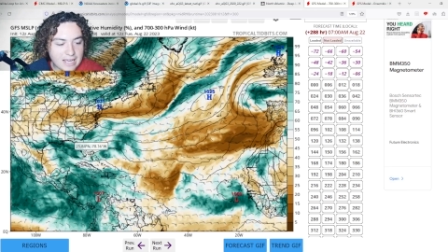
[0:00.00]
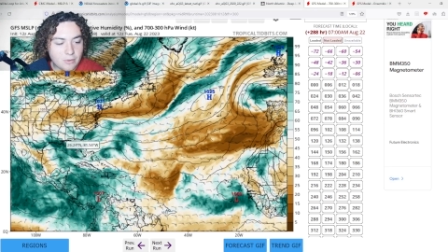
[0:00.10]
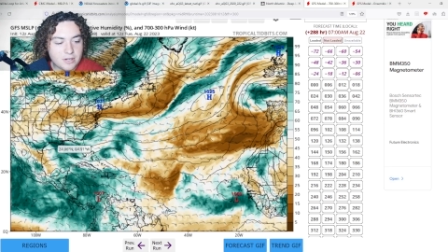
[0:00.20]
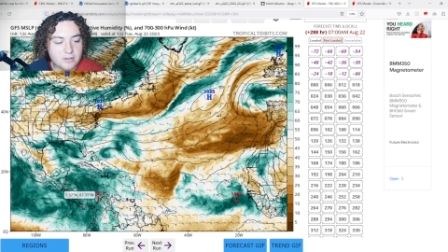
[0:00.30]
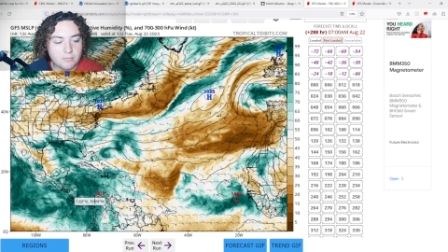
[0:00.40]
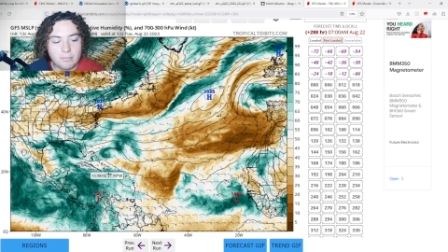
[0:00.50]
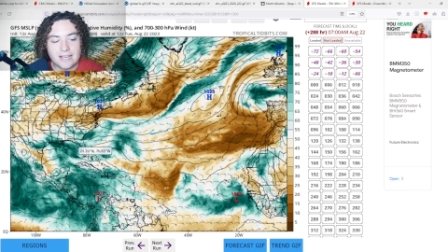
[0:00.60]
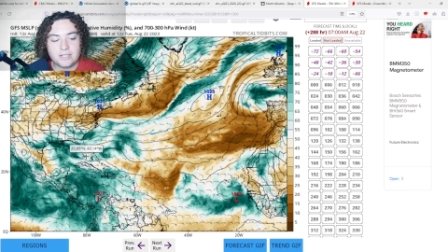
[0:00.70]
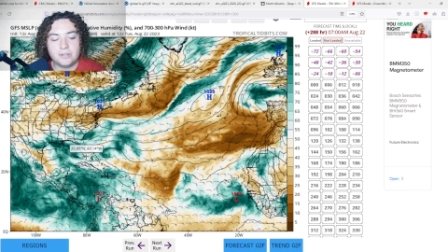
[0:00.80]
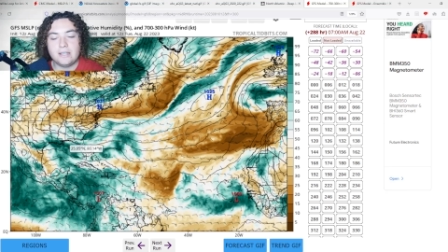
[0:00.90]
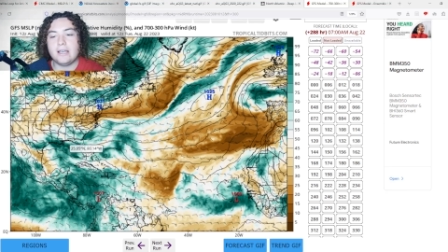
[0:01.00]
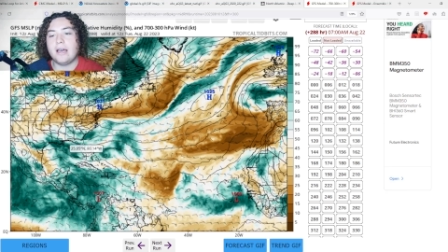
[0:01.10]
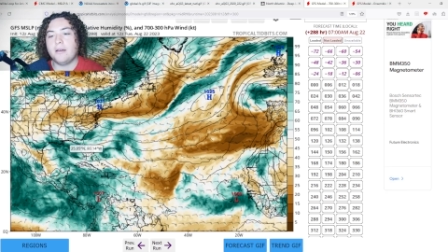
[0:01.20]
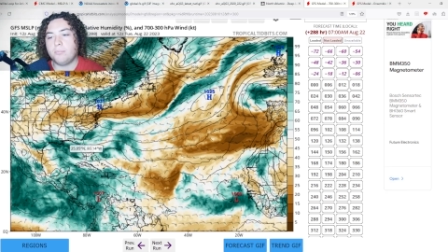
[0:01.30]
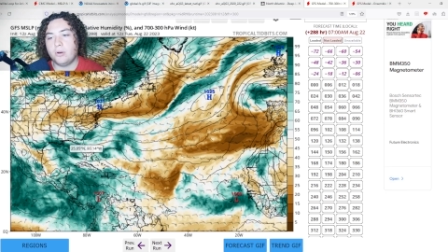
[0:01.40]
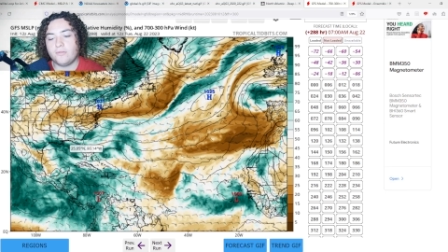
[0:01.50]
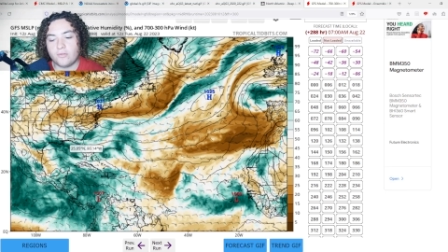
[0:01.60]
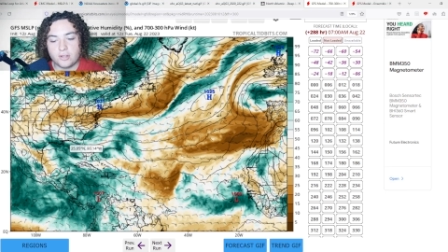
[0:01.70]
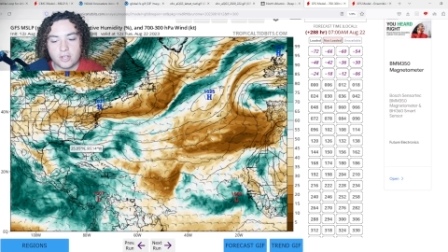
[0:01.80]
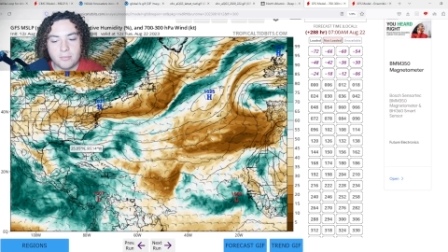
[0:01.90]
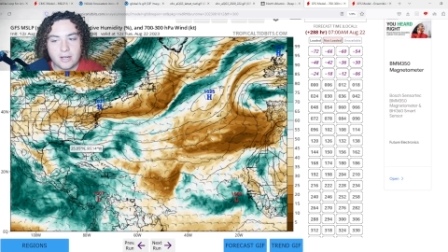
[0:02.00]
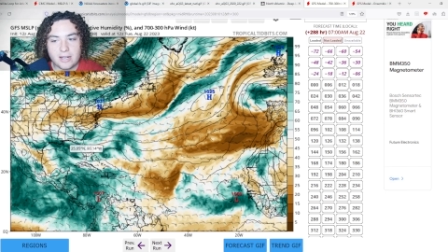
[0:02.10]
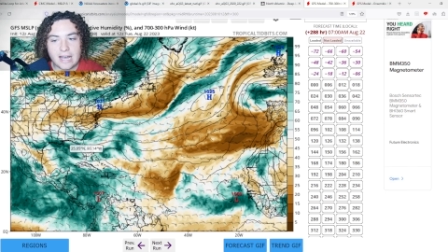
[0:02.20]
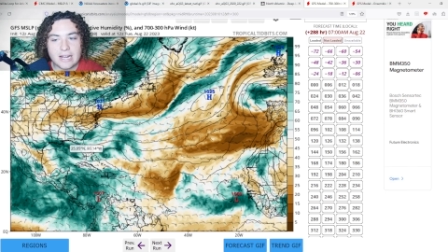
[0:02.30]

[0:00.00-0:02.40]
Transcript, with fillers: I would basically put for the humidity,